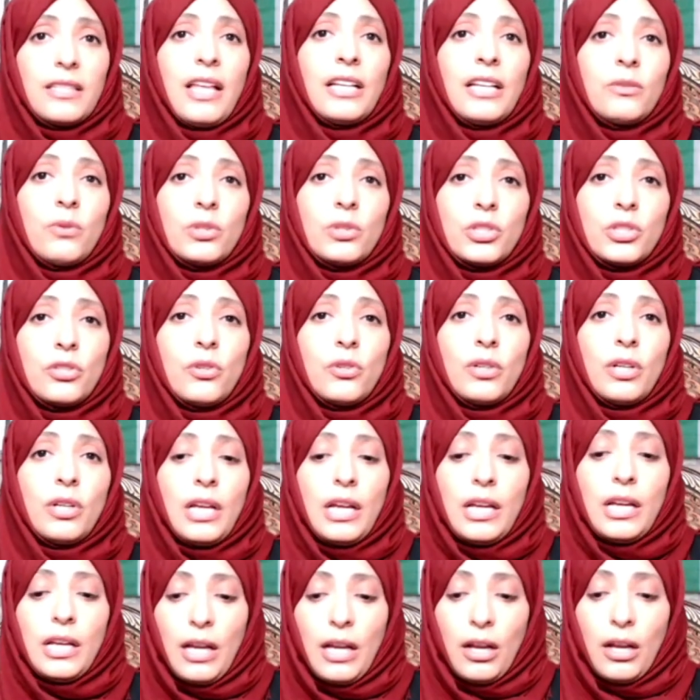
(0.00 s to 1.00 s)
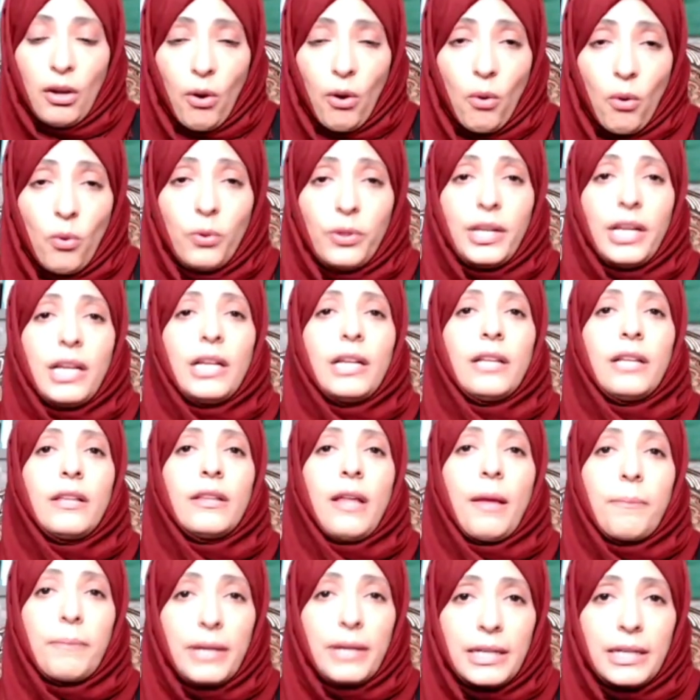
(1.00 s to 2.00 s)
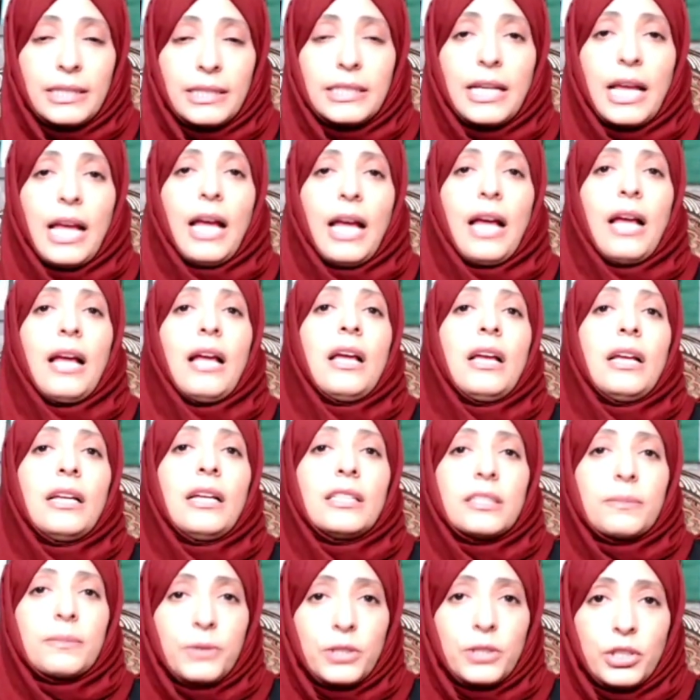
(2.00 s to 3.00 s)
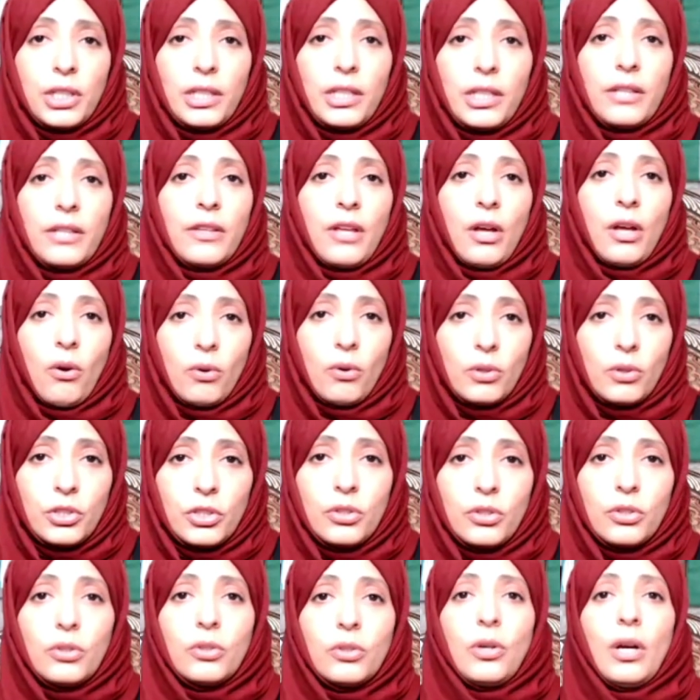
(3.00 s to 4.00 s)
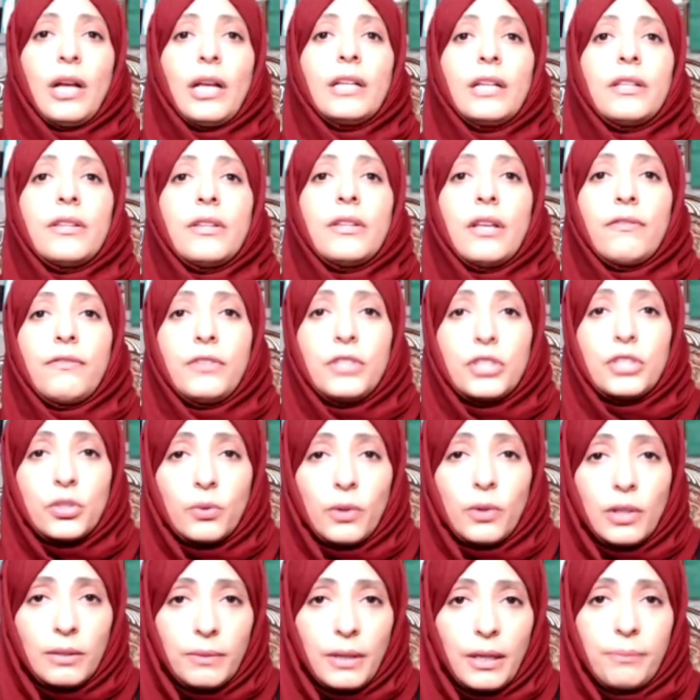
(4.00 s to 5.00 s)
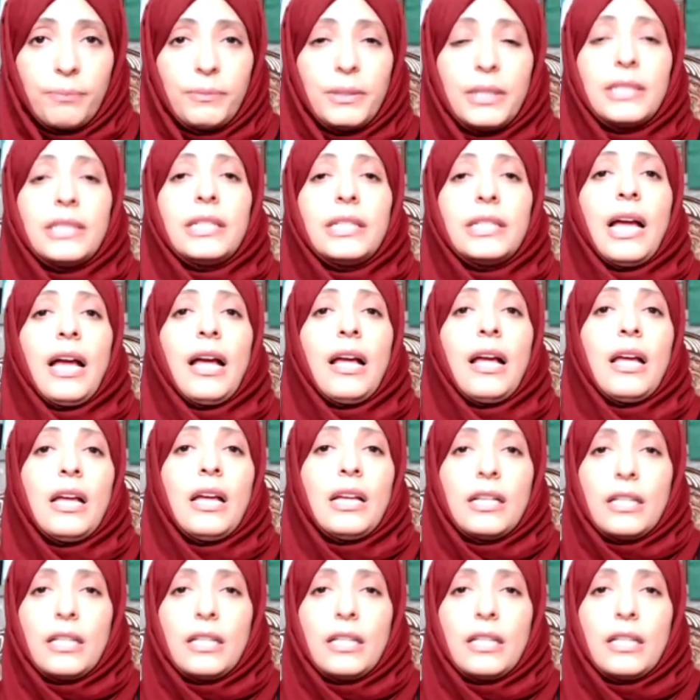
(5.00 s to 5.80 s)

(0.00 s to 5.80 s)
That was, you know, owning the media, especially the audio and the visual media,